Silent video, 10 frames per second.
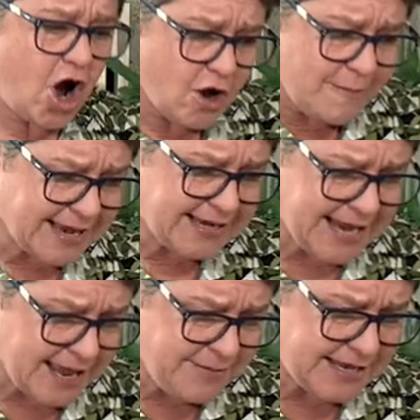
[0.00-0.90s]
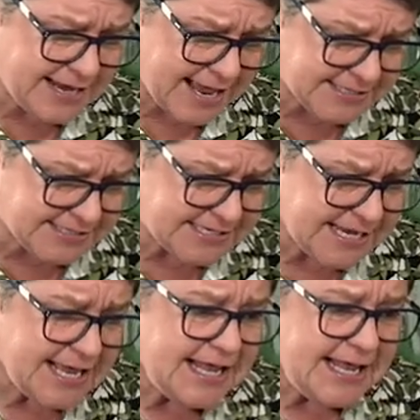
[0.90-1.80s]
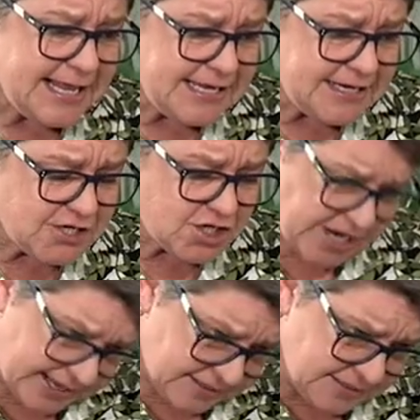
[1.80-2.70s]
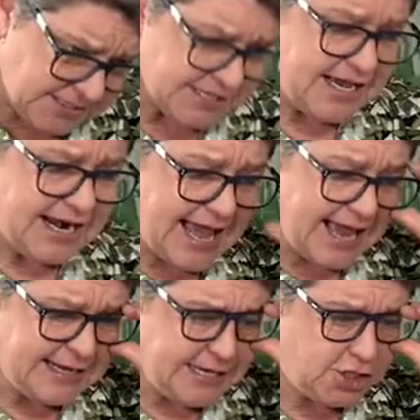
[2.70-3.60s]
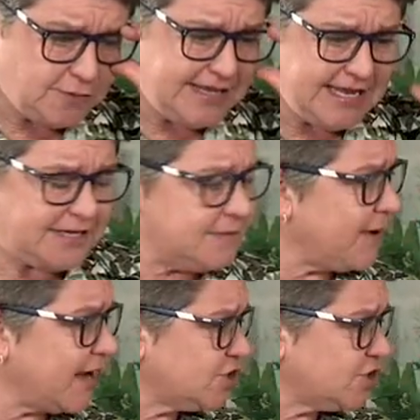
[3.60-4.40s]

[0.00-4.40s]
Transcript: are macadamia nuts shells likely to be eaten by